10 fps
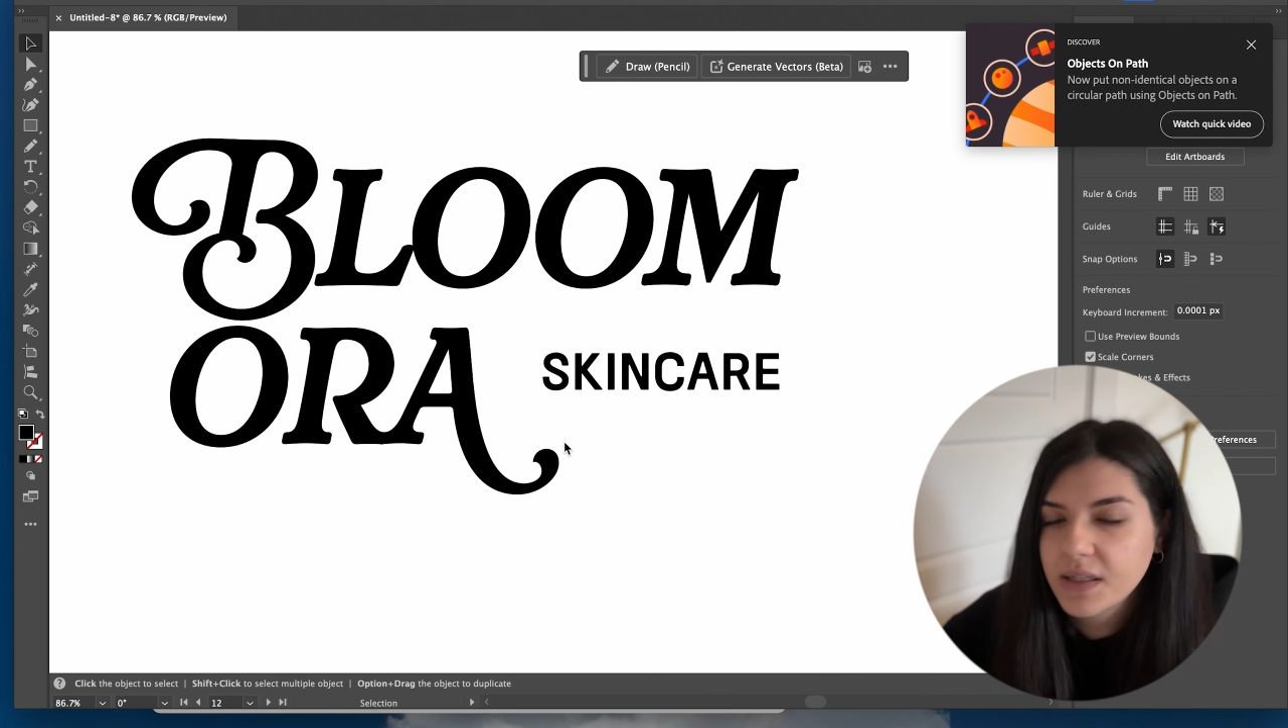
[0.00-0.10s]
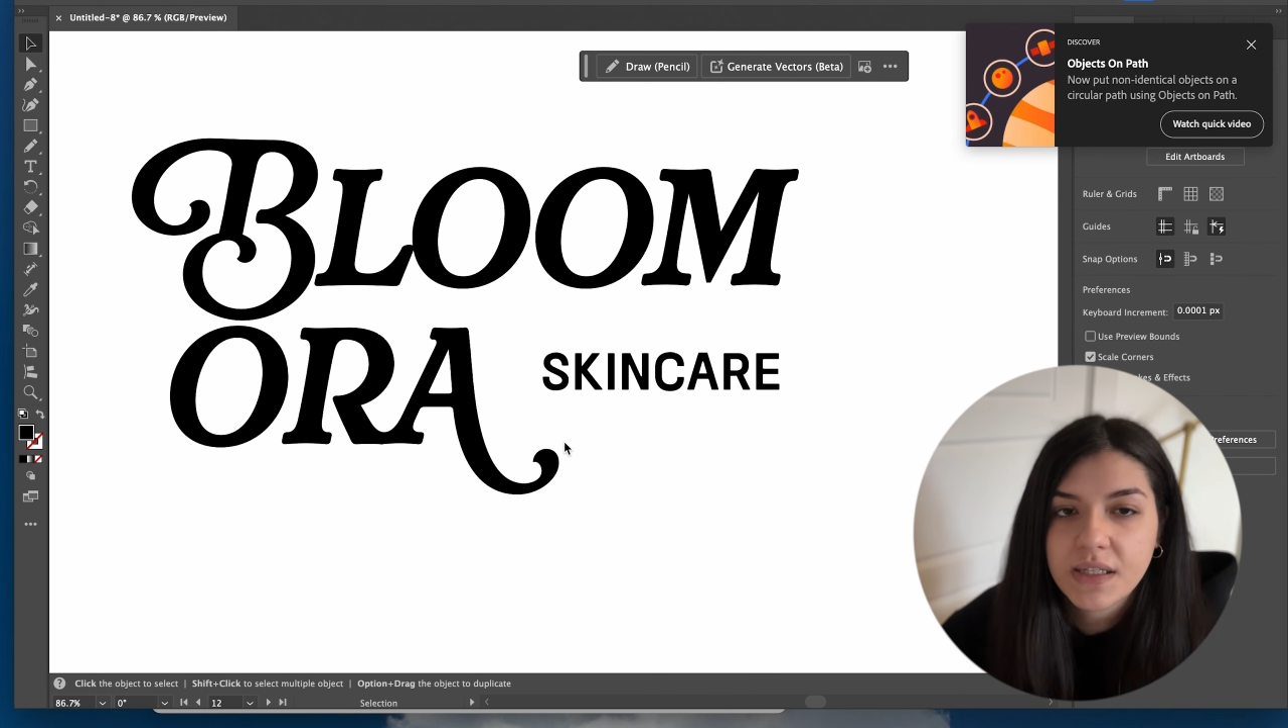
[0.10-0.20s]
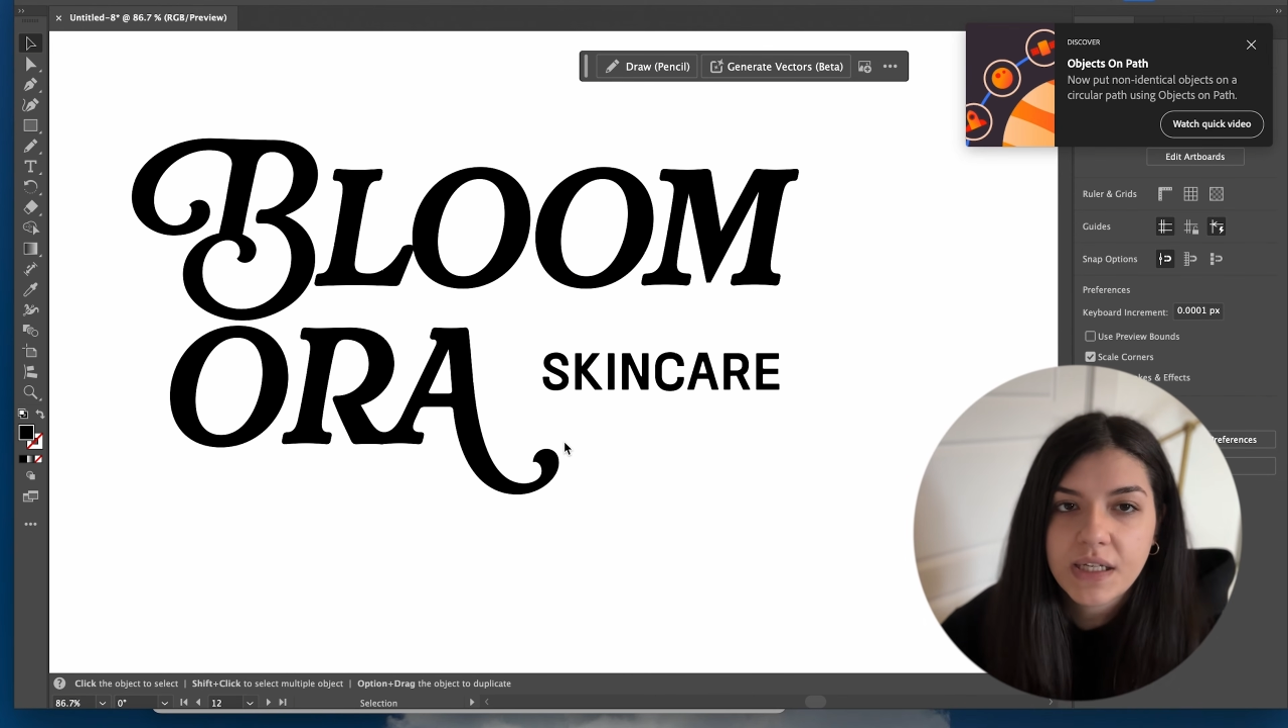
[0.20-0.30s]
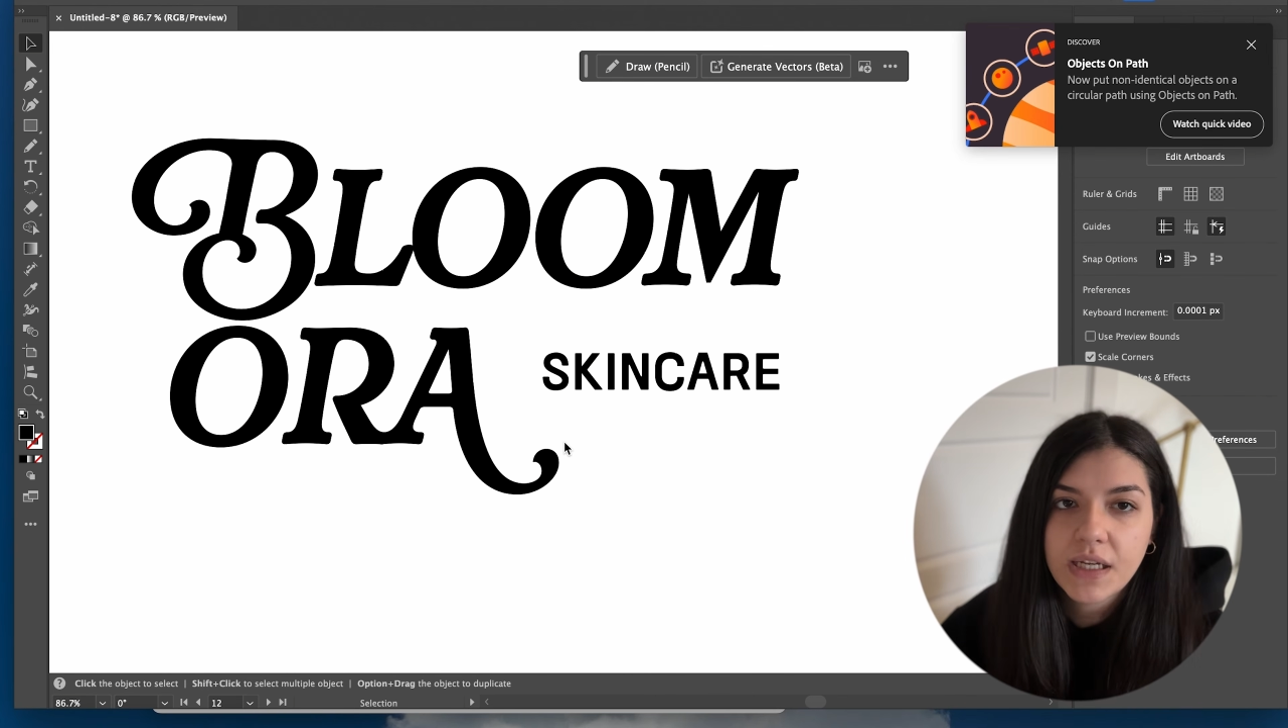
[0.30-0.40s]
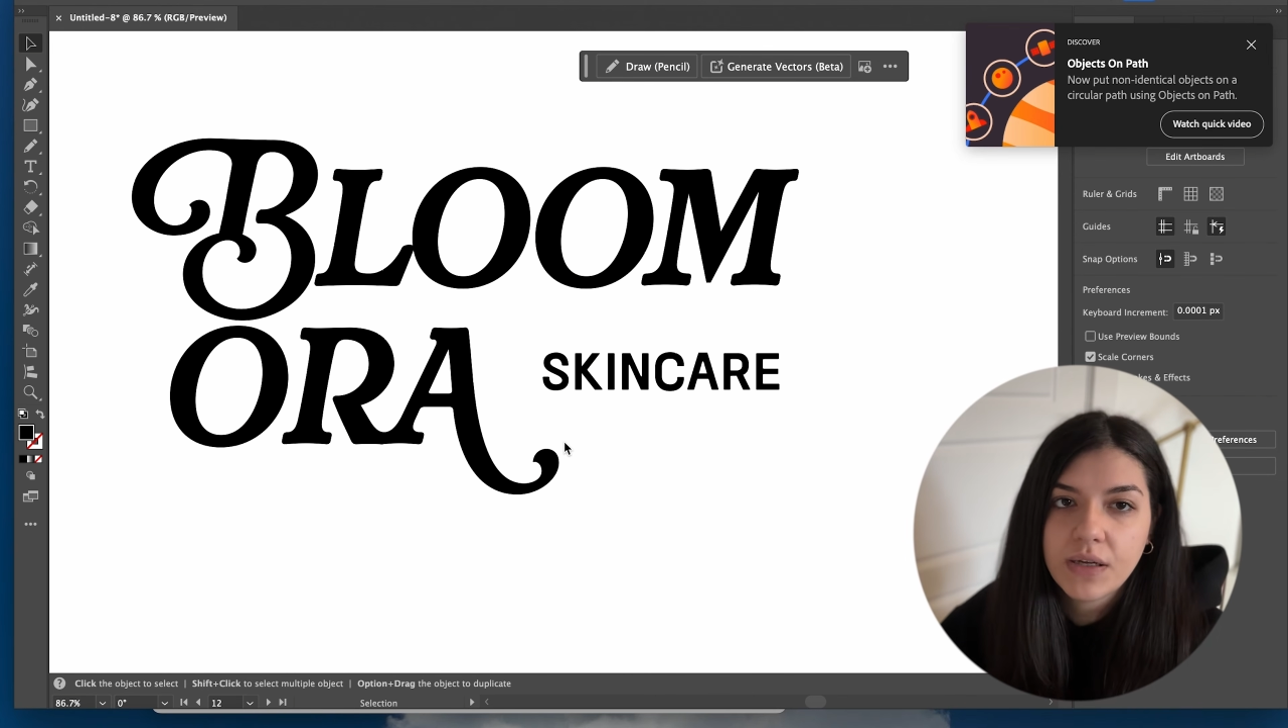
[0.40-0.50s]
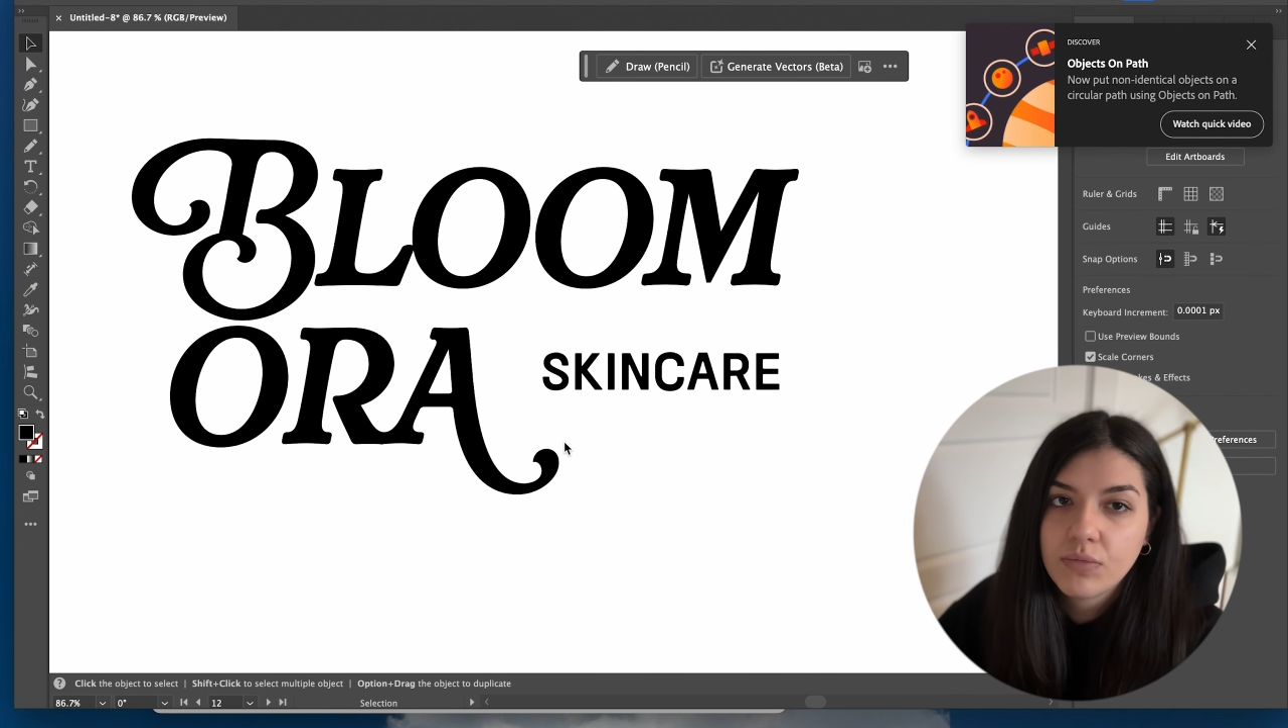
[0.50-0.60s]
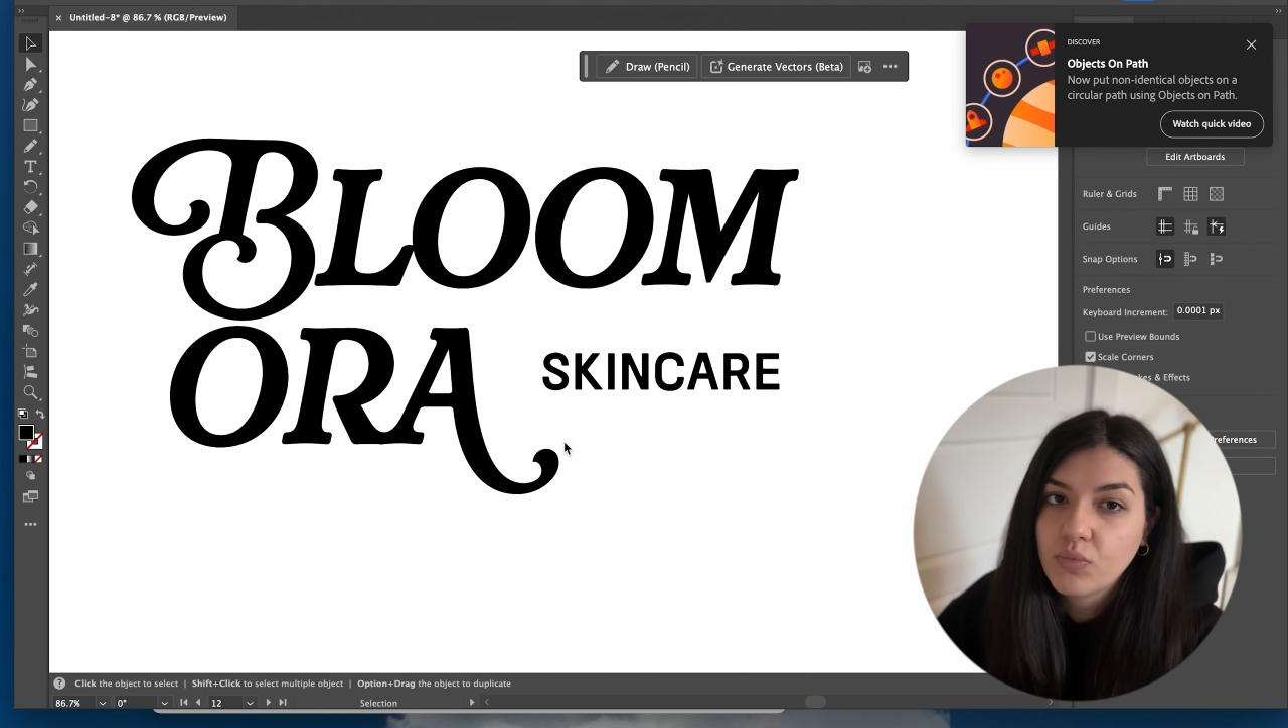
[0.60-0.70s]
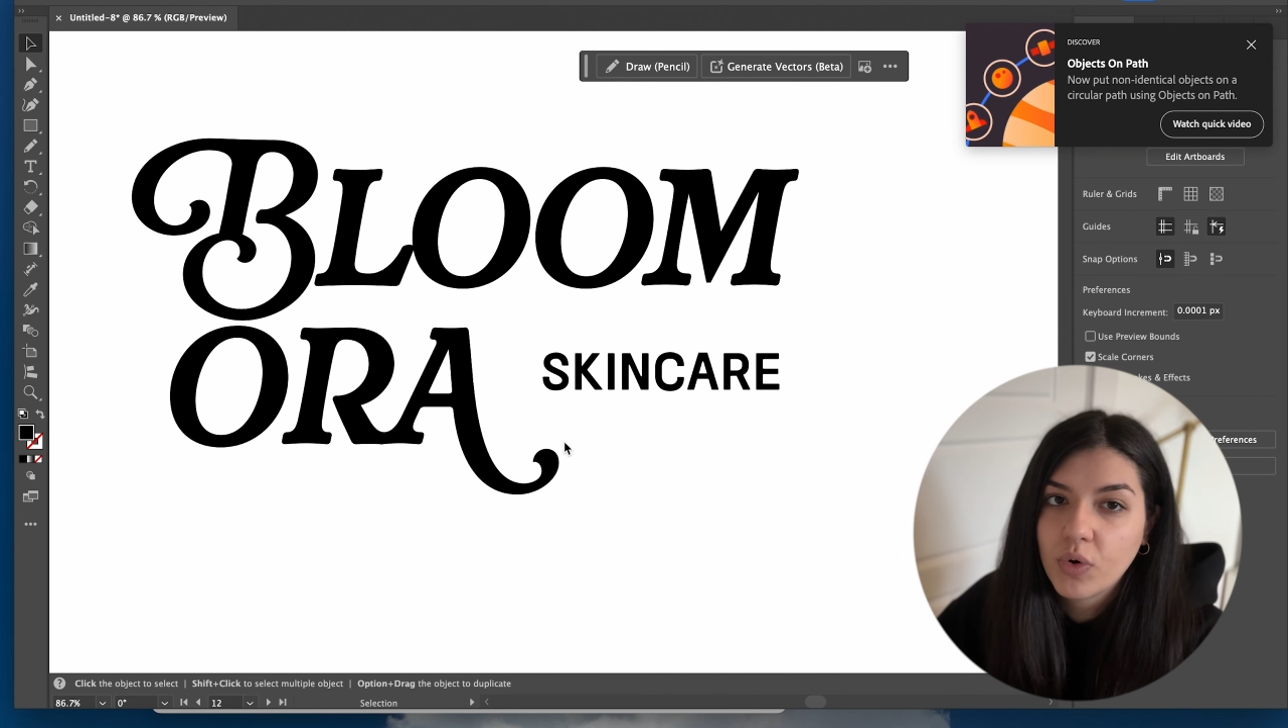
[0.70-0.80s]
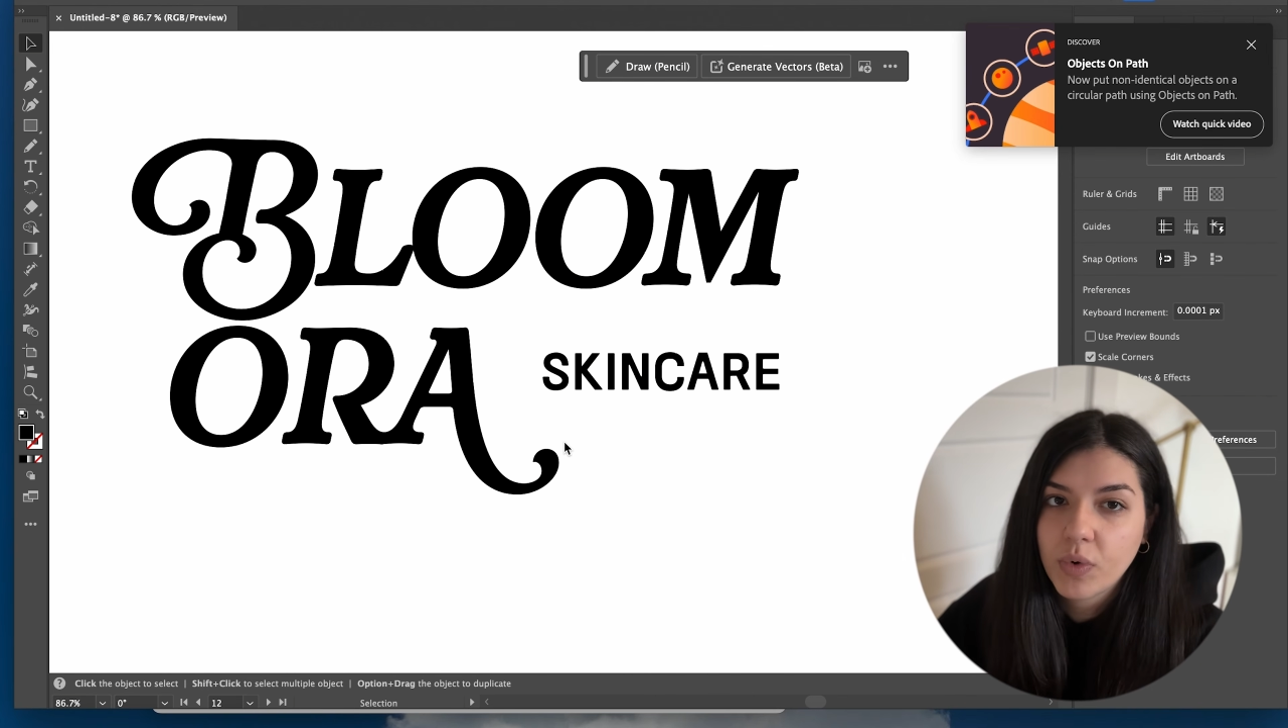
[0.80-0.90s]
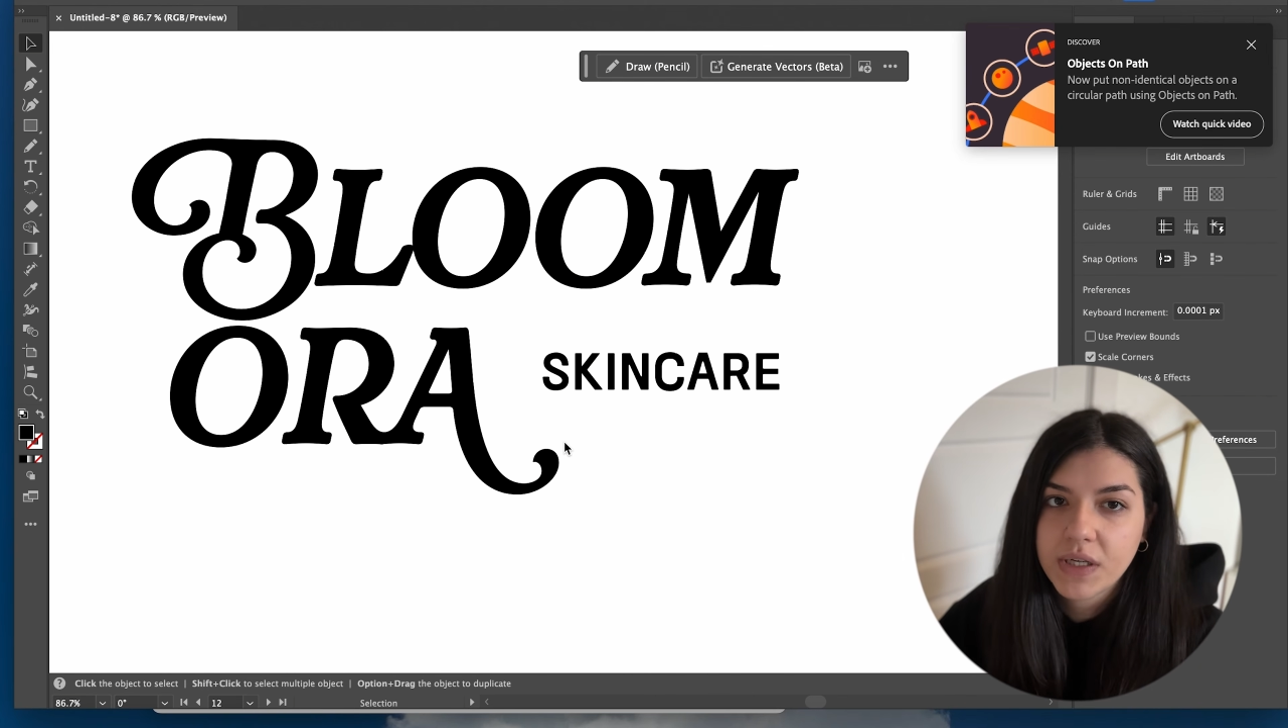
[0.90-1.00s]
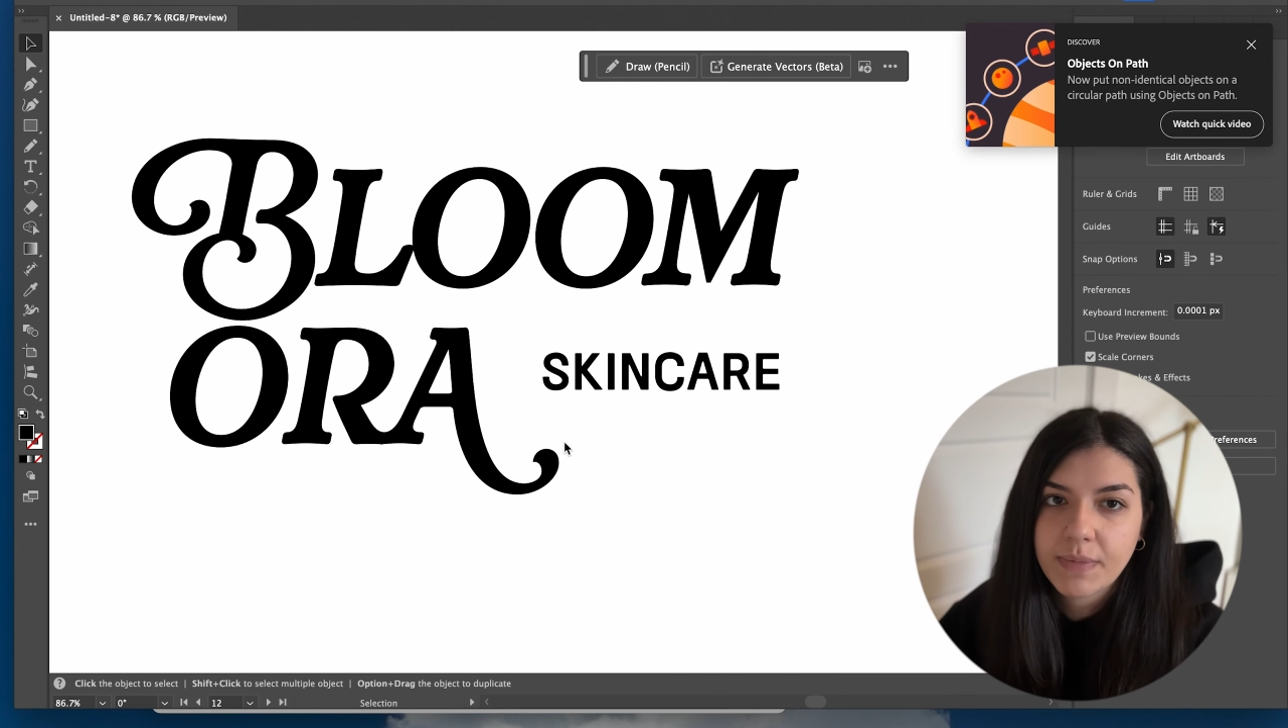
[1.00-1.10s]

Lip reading: see what works